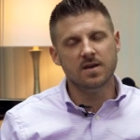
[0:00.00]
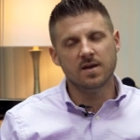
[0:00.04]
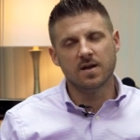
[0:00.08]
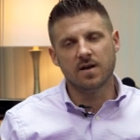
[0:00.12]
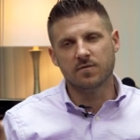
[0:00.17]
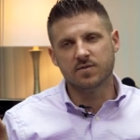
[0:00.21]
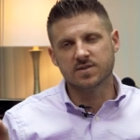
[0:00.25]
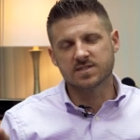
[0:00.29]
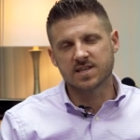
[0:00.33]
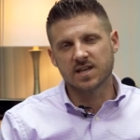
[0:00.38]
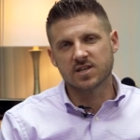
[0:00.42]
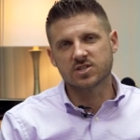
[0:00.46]
A
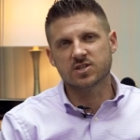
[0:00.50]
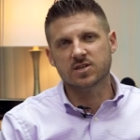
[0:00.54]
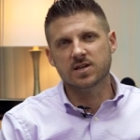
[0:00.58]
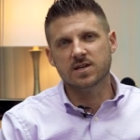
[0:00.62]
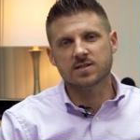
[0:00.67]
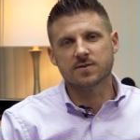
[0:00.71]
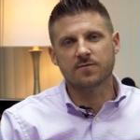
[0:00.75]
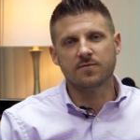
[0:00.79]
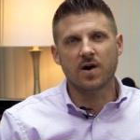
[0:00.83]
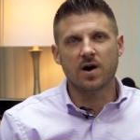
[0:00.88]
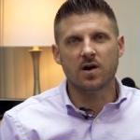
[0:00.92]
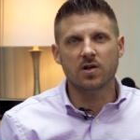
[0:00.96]
recession
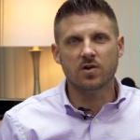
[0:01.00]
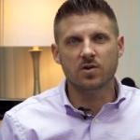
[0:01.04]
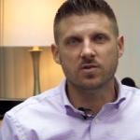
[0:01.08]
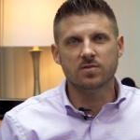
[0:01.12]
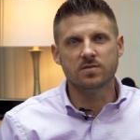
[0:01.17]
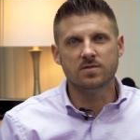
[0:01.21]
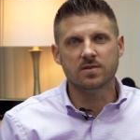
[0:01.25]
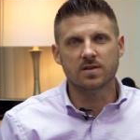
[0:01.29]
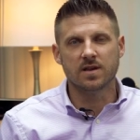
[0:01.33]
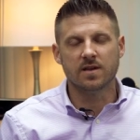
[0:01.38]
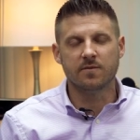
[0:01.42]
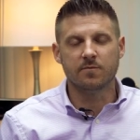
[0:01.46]
has followed,
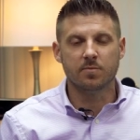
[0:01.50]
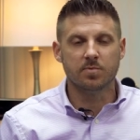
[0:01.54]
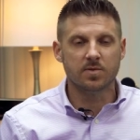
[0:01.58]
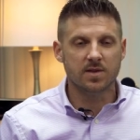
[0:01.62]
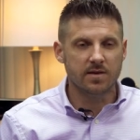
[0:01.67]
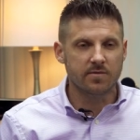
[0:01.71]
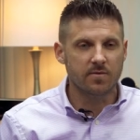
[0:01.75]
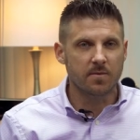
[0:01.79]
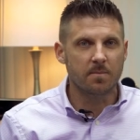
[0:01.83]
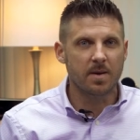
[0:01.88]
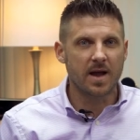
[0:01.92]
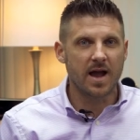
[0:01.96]
Maybe
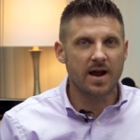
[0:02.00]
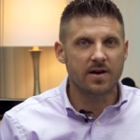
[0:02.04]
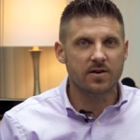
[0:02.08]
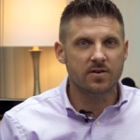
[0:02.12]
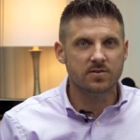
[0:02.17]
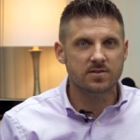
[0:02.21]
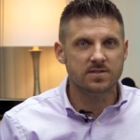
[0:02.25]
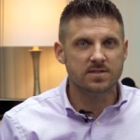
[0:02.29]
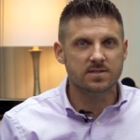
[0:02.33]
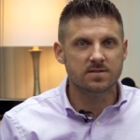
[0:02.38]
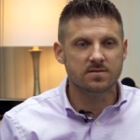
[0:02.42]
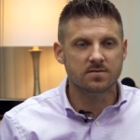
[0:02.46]
believe in
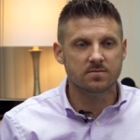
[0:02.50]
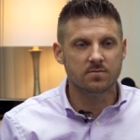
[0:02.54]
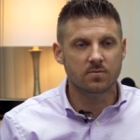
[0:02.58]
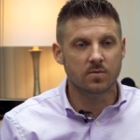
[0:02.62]
patterns,